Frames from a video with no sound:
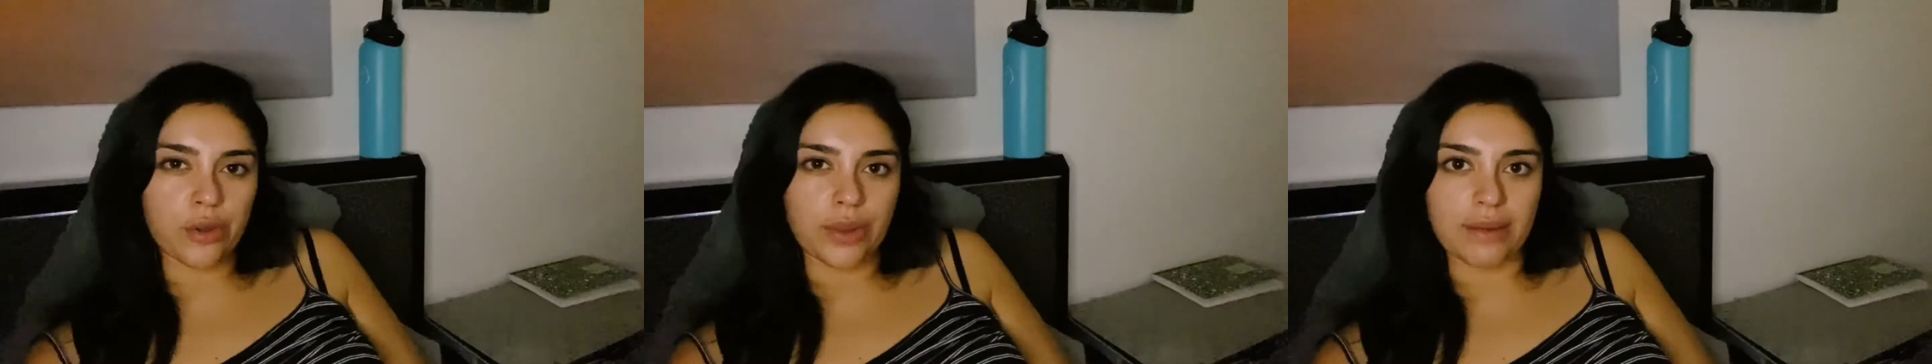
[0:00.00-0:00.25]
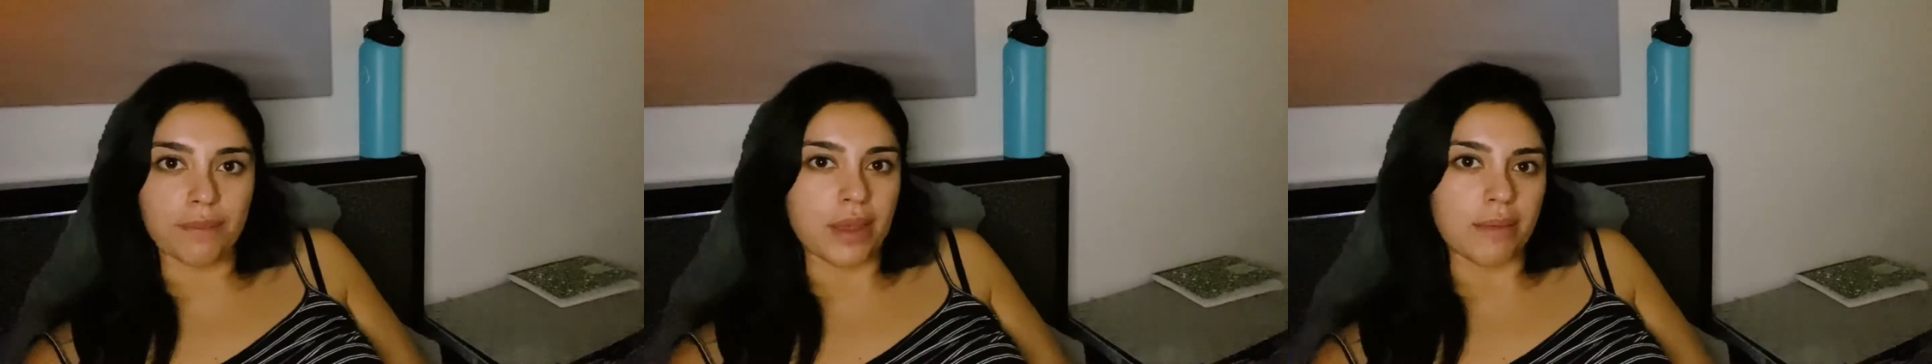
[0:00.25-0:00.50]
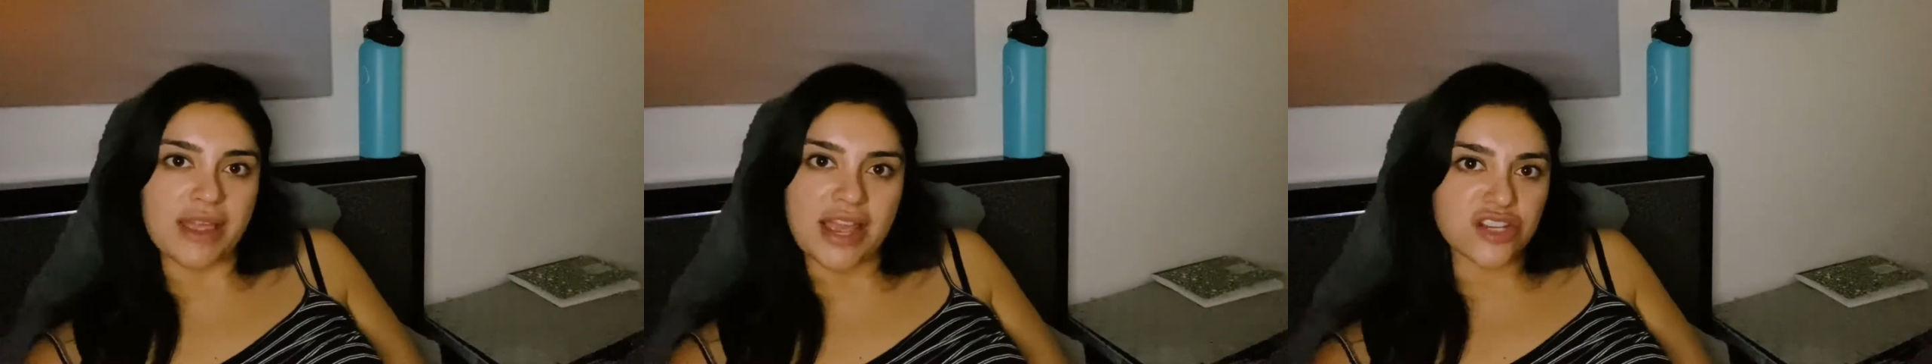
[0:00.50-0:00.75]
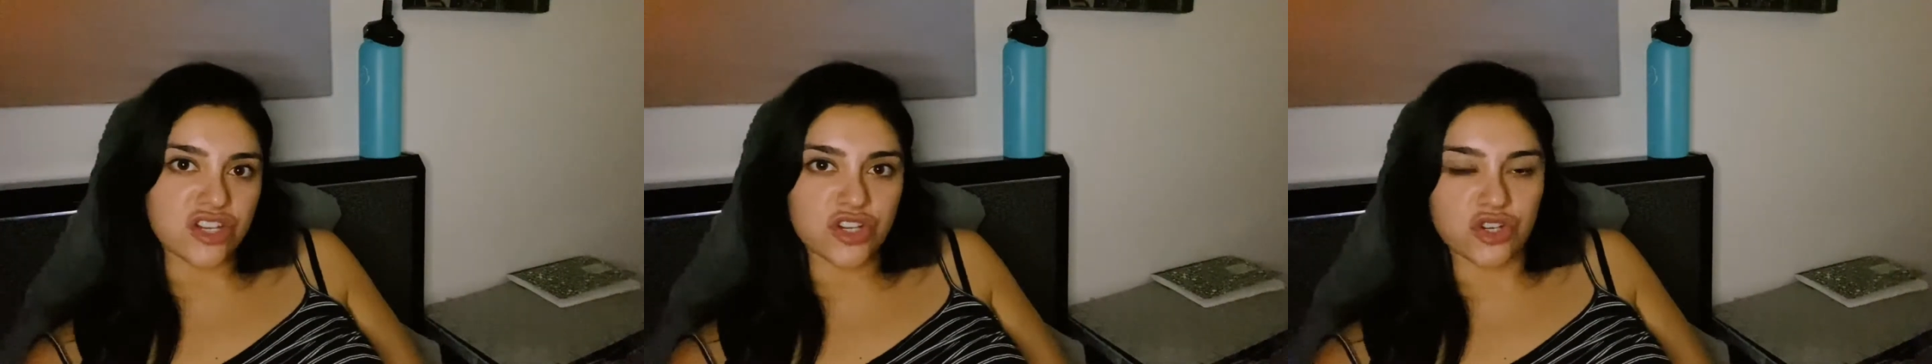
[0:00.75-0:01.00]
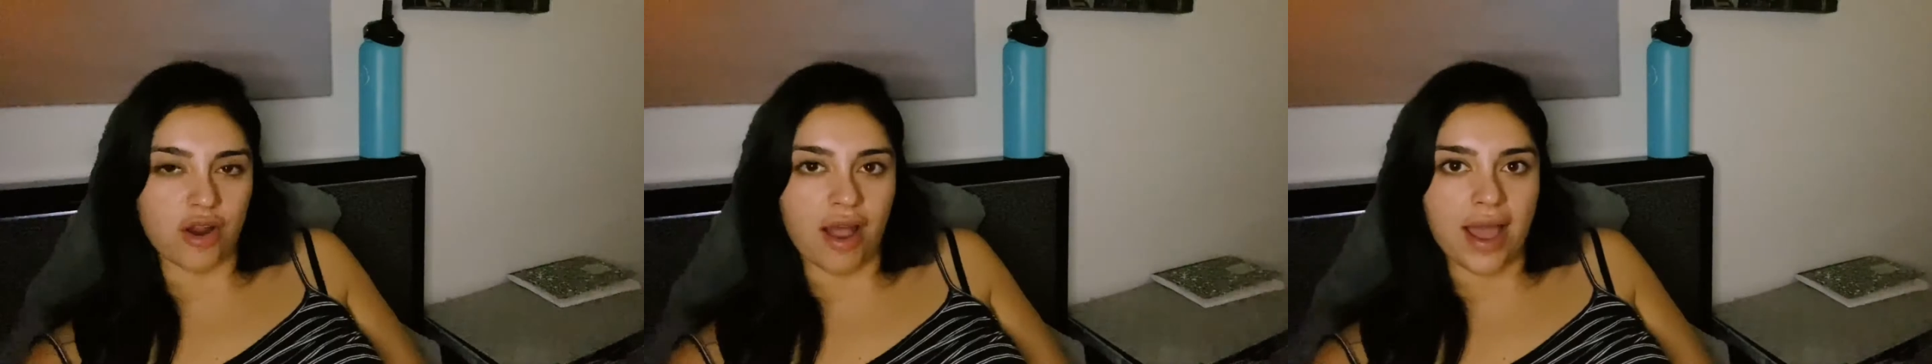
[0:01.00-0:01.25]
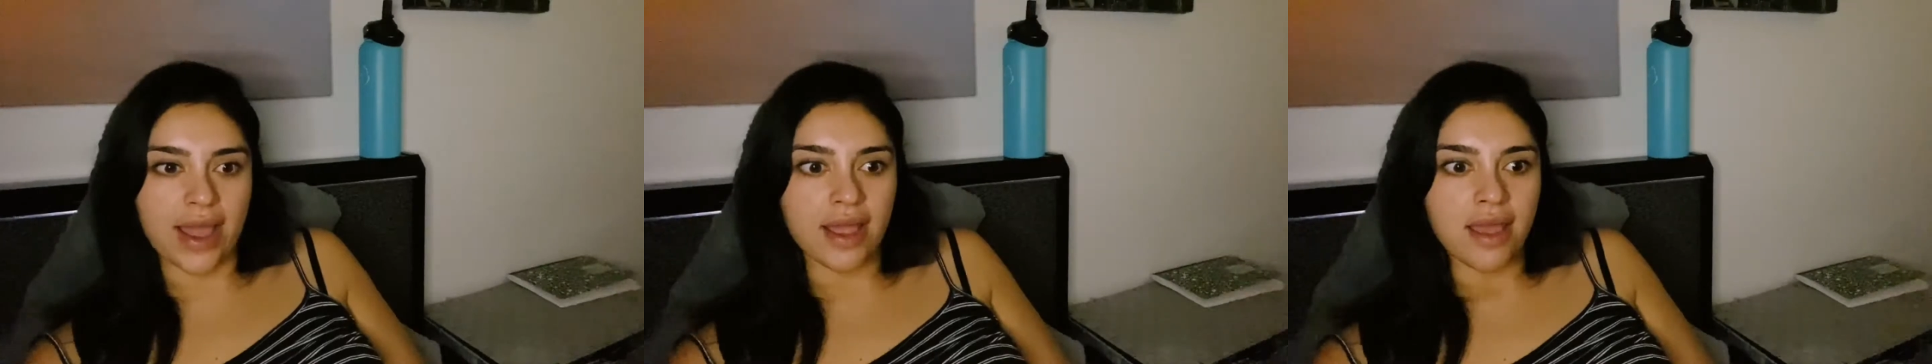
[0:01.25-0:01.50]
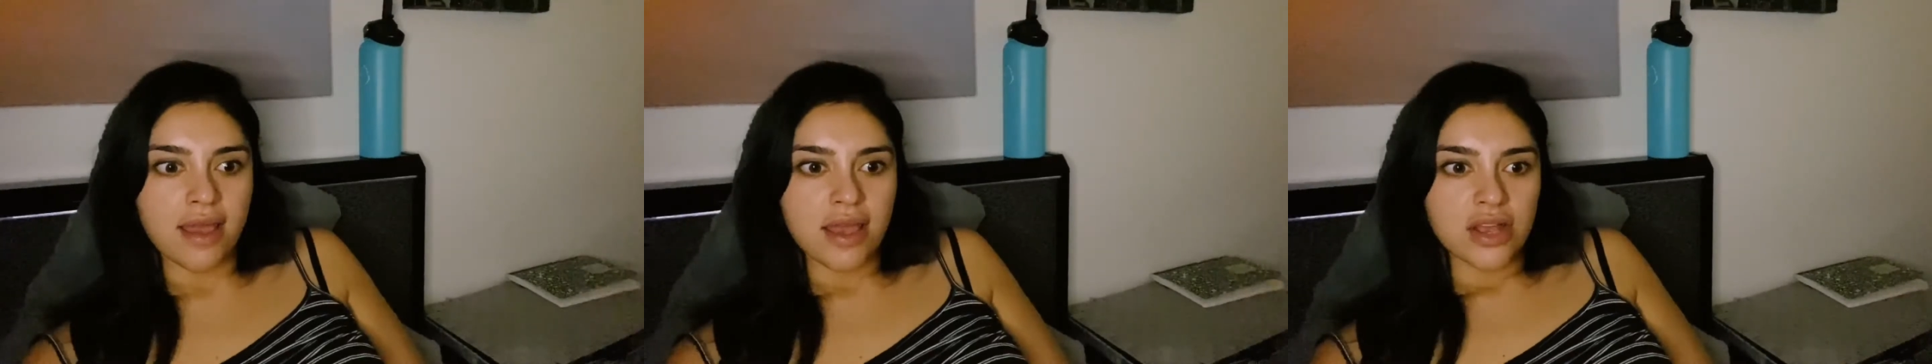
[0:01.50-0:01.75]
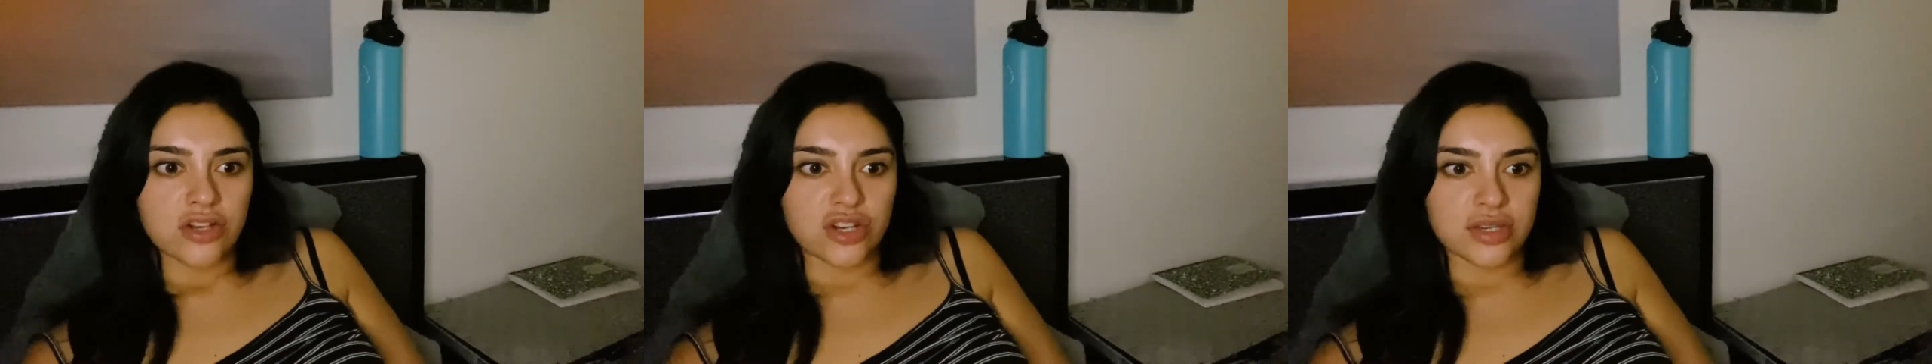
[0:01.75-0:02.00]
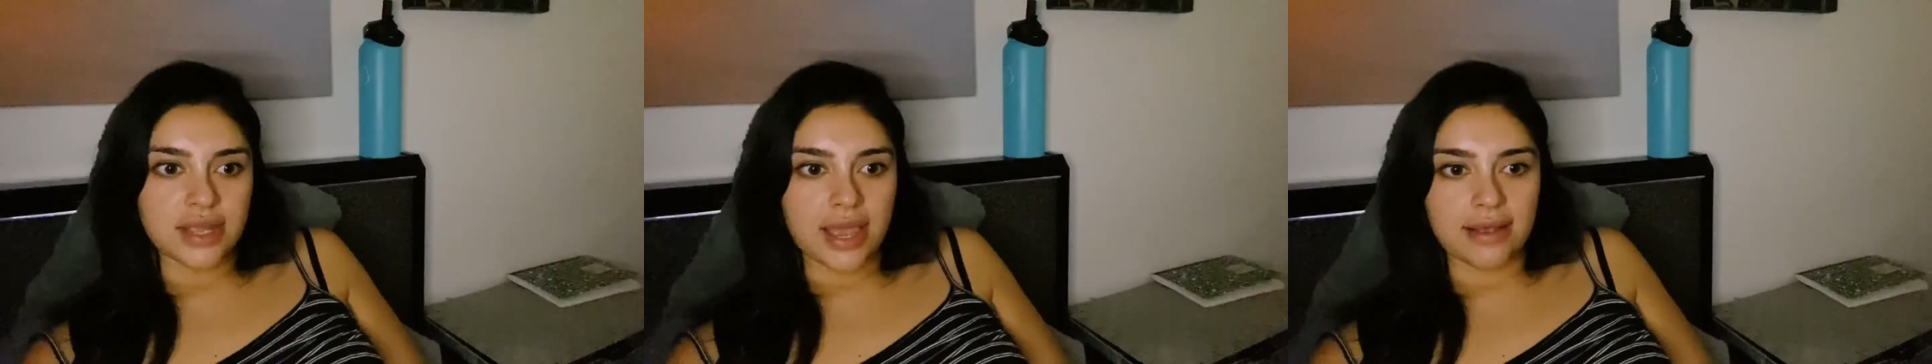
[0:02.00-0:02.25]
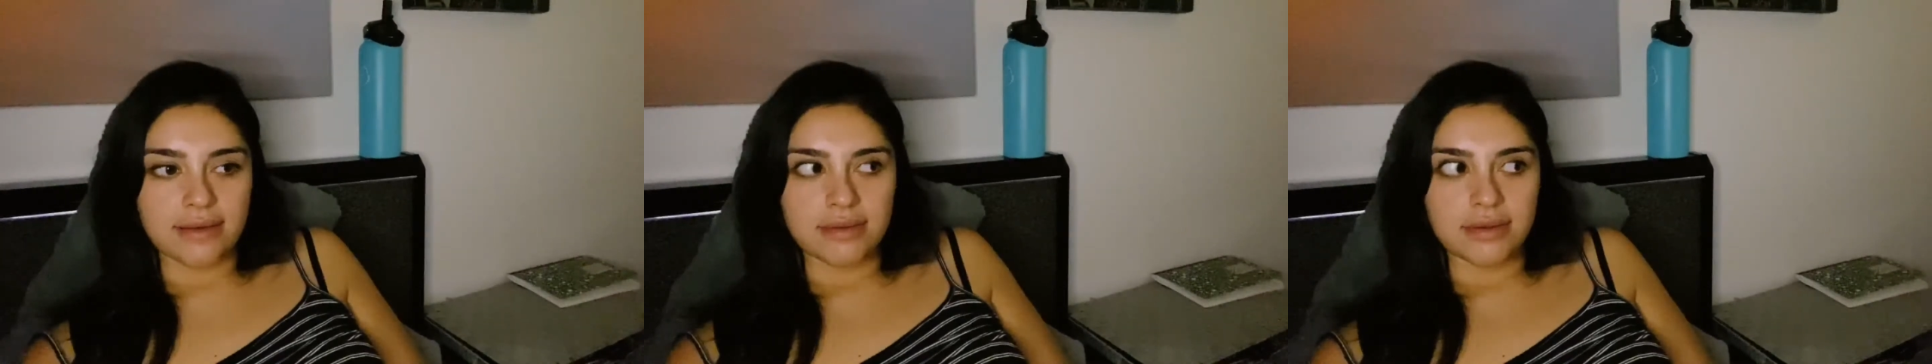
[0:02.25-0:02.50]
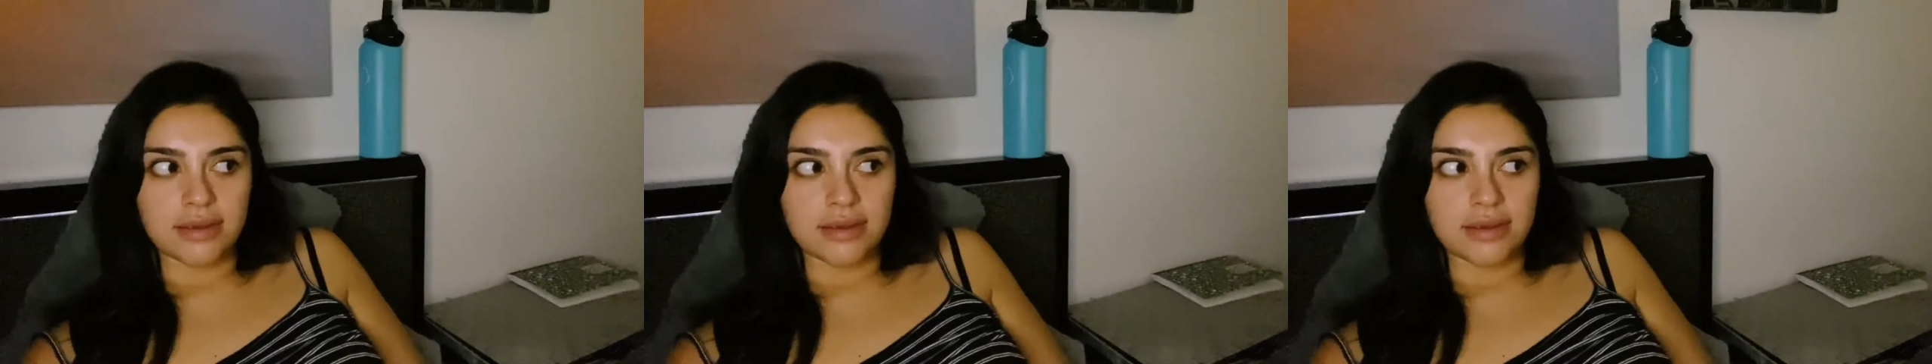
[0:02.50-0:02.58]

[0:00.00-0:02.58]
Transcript: Like maybe I should try just like,